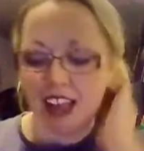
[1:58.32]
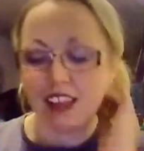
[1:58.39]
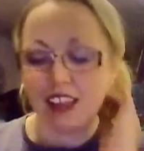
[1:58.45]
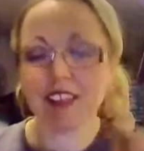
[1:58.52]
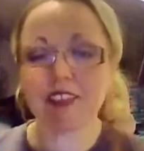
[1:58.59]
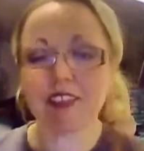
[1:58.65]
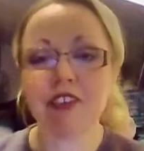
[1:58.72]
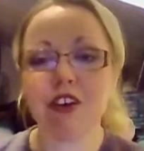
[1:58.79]

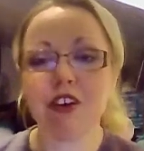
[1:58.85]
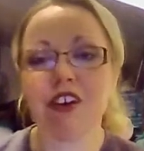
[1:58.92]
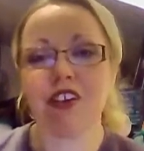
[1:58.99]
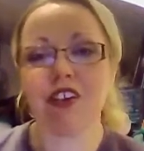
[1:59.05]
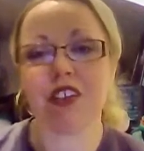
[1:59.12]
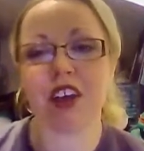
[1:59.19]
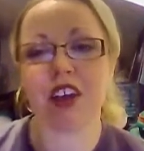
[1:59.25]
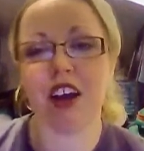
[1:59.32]
That's
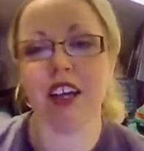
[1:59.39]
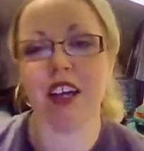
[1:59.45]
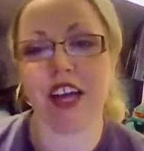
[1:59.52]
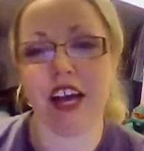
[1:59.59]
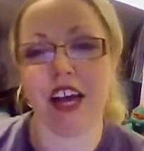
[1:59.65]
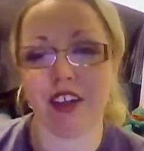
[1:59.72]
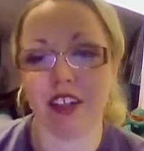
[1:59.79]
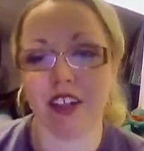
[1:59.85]
not kind
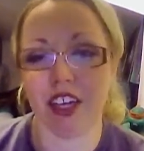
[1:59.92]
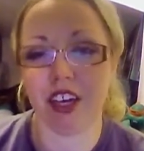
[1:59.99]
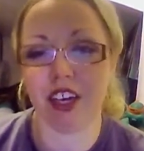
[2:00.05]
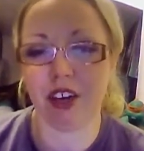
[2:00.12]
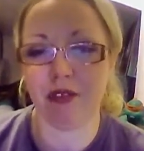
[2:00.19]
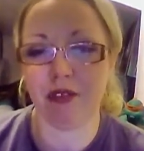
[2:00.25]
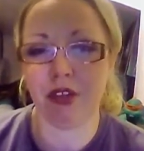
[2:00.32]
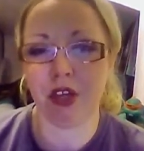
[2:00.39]
of how they
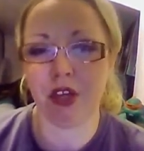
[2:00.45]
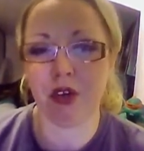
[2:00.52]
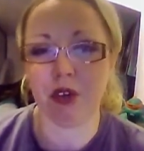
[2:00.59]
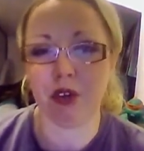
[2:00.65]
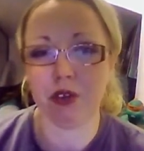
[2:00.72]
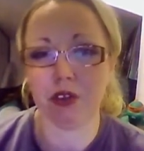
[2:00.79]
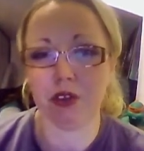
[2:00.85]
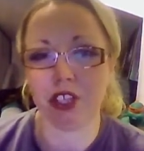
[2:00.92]
are for the
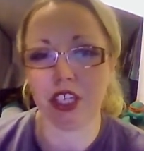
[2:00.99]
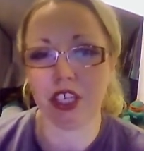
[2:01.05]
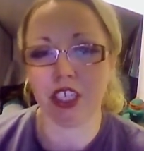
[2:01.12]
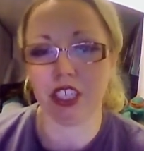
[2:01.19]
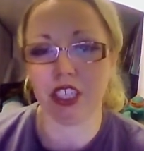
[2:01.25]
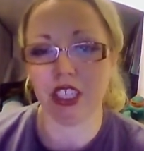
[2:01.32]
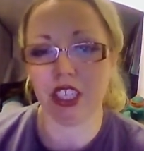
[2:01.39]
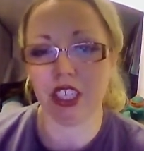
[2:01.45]
whole
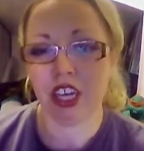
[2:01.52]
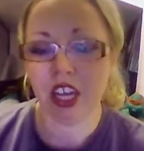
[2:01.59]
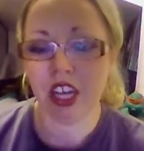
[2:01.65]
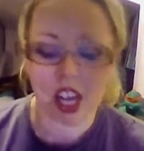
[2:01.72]
thing.